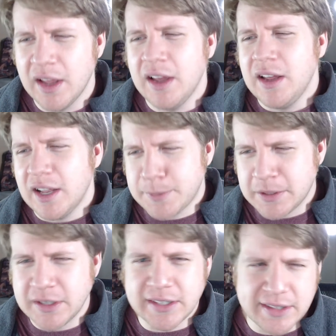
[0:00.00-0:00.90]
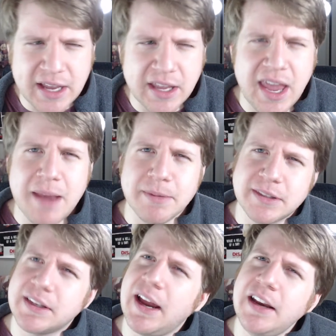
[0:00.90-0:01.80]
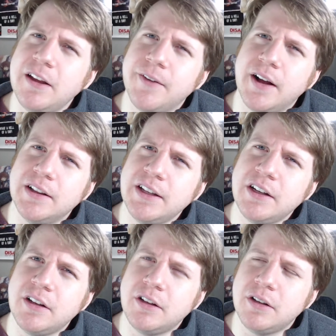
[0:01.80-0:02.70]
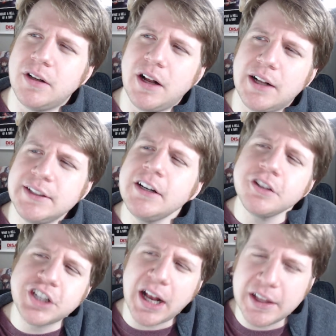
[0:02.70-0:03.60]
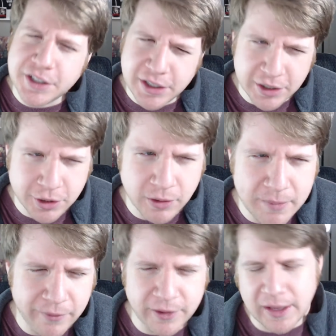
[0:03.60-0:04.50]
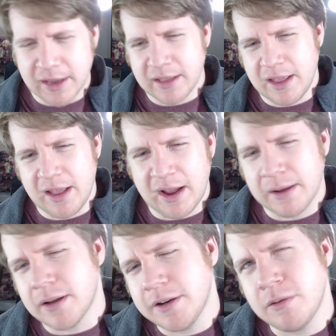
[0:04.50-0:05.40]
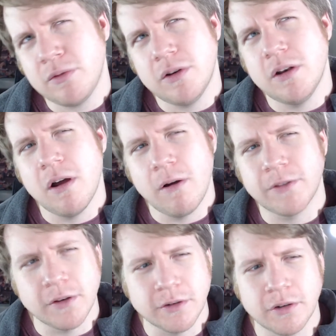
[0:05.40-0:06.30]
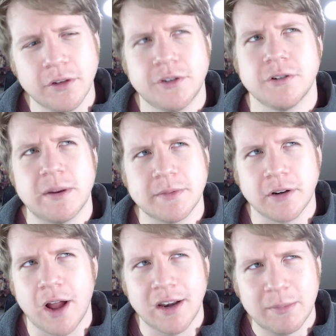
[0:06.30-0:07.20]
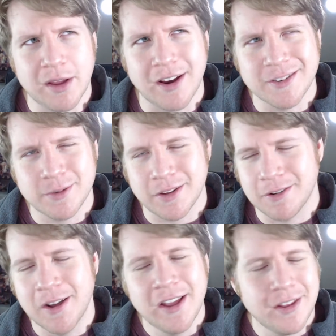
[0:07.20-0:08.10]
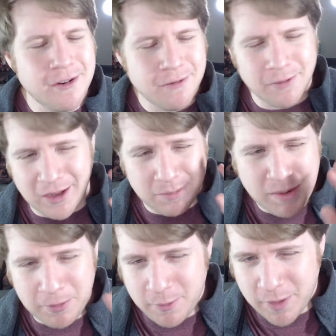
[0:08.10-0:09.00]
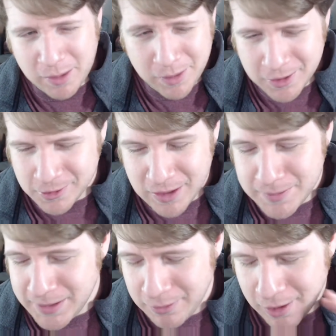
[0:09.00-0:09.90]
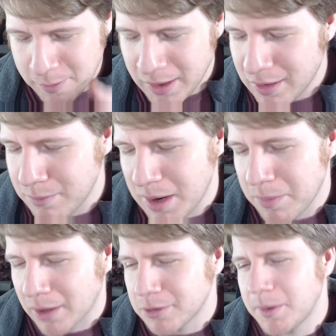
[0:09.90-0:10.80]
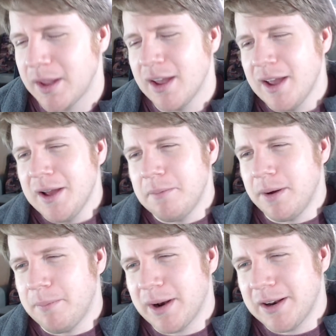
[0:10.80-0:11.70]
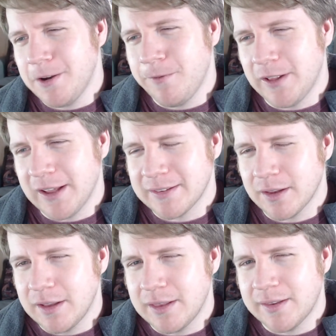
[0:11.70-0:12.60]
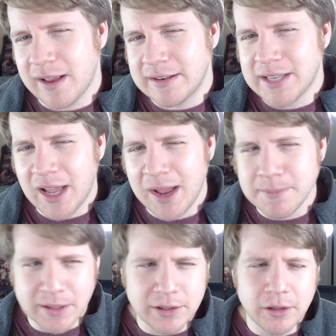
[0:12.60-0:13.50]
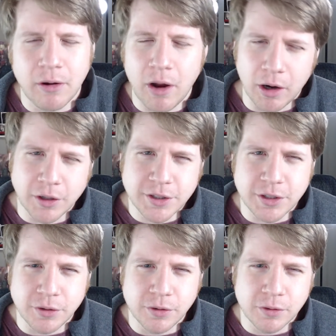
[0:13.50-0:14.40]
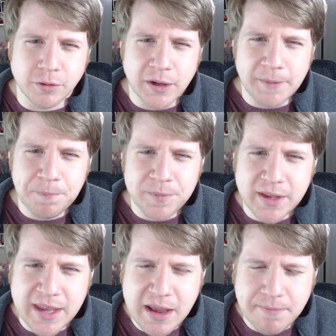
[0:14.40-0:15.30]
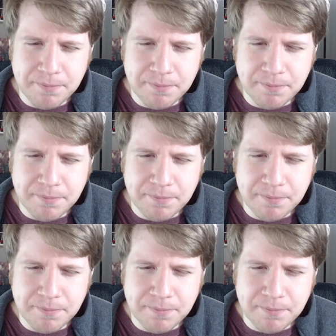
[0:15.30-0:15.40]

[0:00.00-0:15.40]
especially since that game is kind of a little challenging to stream. I feel like I don't know if those are good streams or not, to be honest with you. You like people who would come to the streams, you would know better than me probably, but I do feel like it's at times a little hard to keep